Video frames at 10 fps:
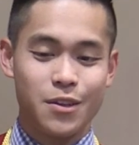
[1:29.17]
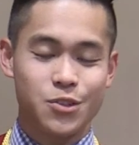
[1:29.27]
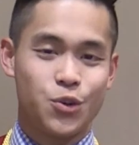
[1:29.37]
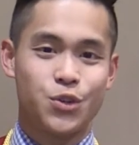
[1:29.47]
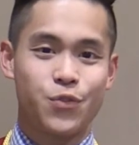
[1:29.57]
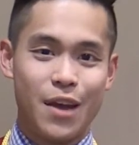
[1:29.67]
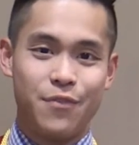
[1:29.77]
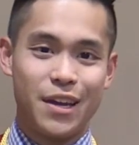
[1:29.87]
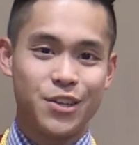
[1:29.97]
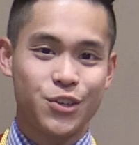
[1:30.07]
search for
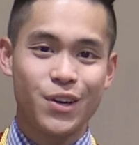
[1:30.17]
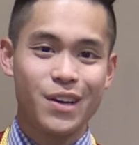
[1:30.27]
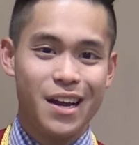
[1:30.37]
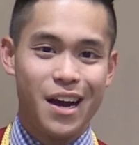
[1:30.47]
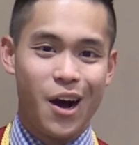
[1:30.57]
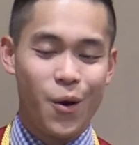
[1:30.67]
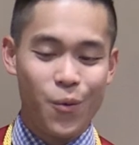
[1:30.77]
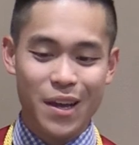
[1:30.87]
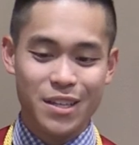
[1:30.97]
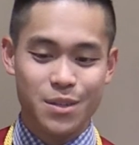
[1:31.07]
adventure.
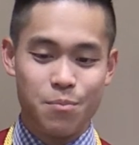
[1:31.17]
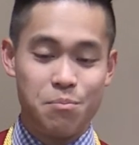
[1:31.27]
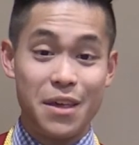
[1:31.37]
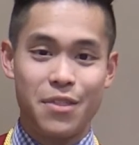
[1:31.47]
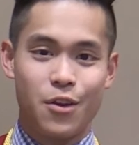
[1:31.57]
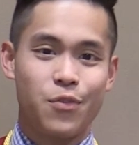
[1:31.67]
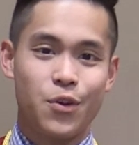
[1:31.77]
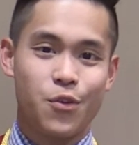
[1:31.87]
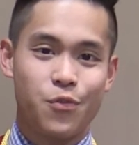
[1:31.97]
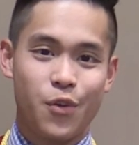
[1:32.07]
Always be there for your